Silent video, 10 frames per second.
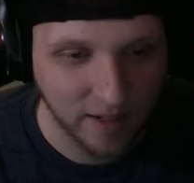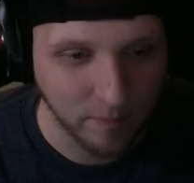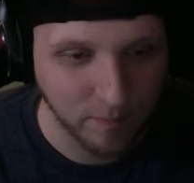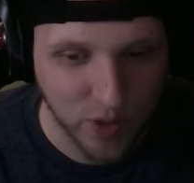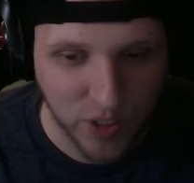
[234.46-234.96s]

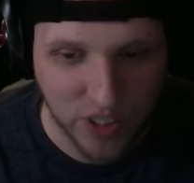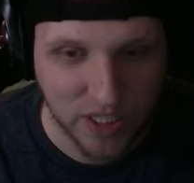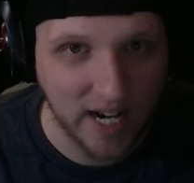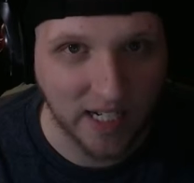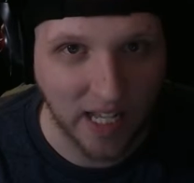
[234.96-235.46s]
just
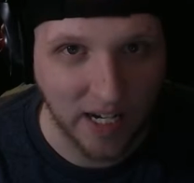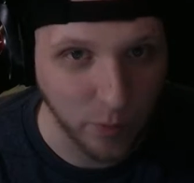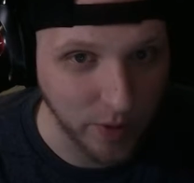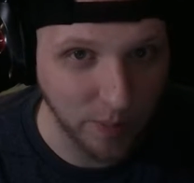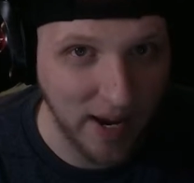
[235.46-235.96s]
sidelined real
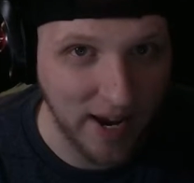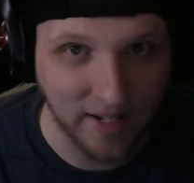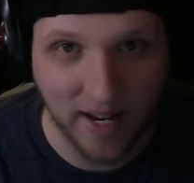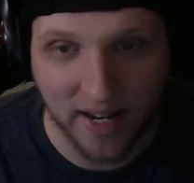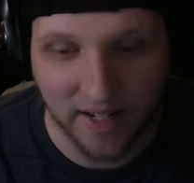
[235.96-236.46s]
bad,
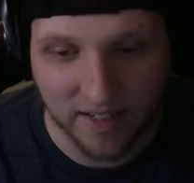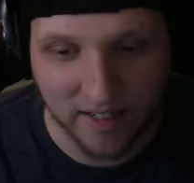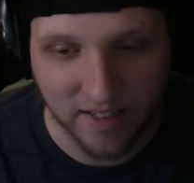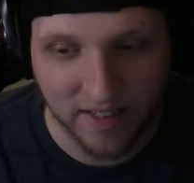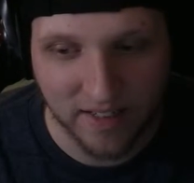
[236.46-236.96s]
and
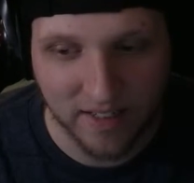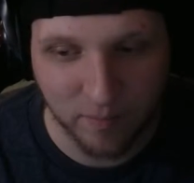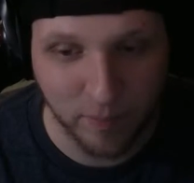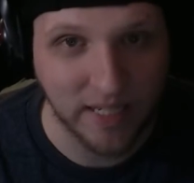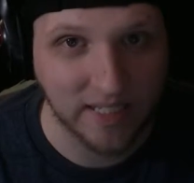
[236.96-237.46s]

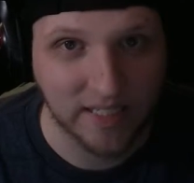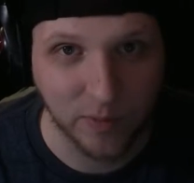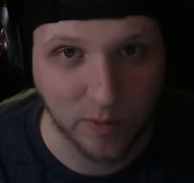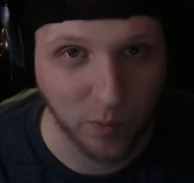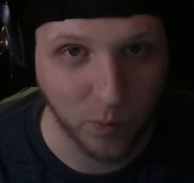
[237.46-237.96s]
being sick was
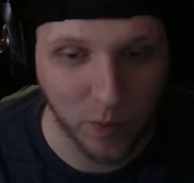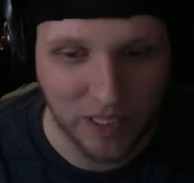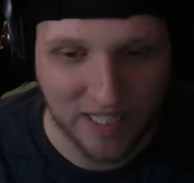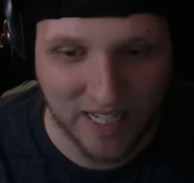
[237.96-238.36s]
the worst.